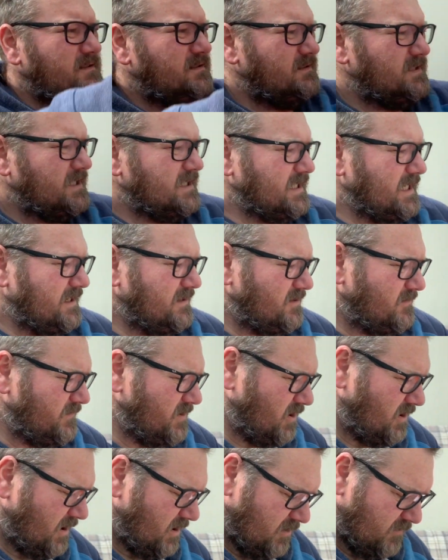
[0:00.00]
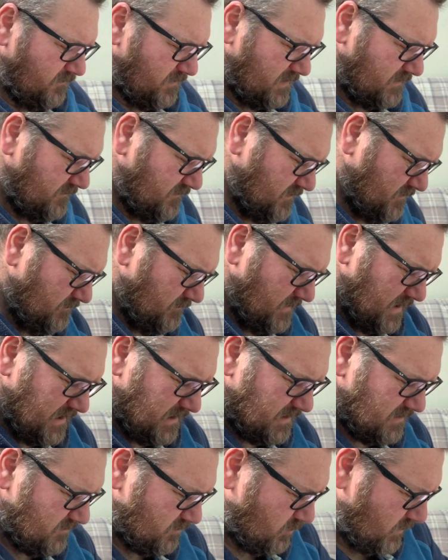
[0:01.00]
Again, I'm not overly
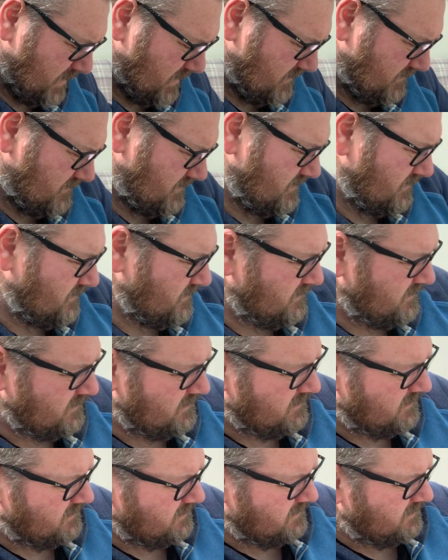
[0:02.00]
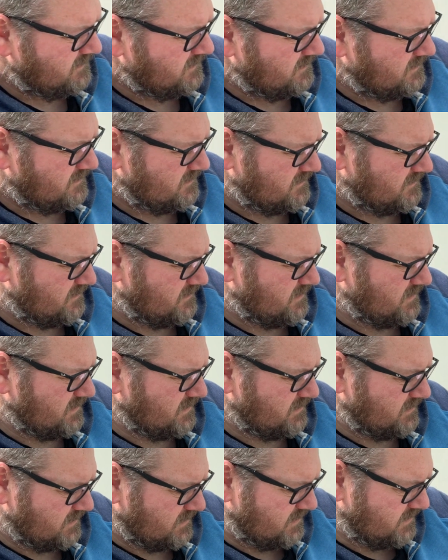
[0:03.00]
familiar with
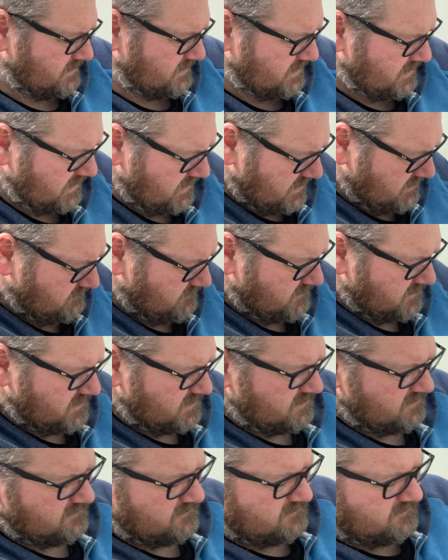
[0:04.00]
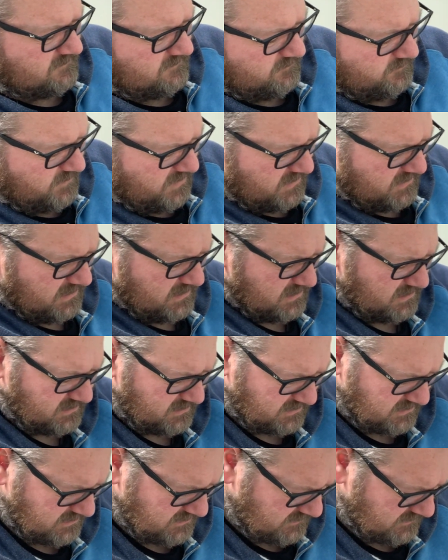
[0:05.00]
the teams, but look.